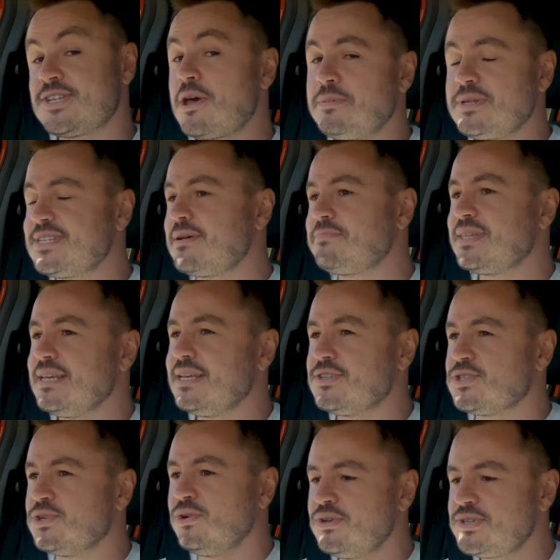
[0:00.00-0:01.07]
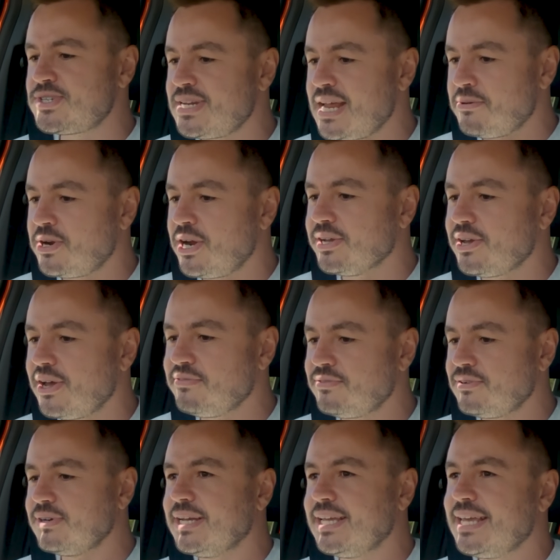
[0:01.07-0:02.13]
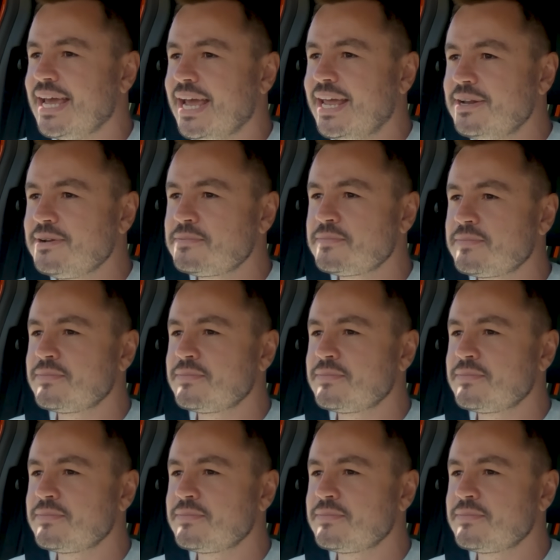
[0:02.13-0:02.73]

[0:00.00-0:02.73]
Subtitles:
opens up the exhaust. Now when I go for it again,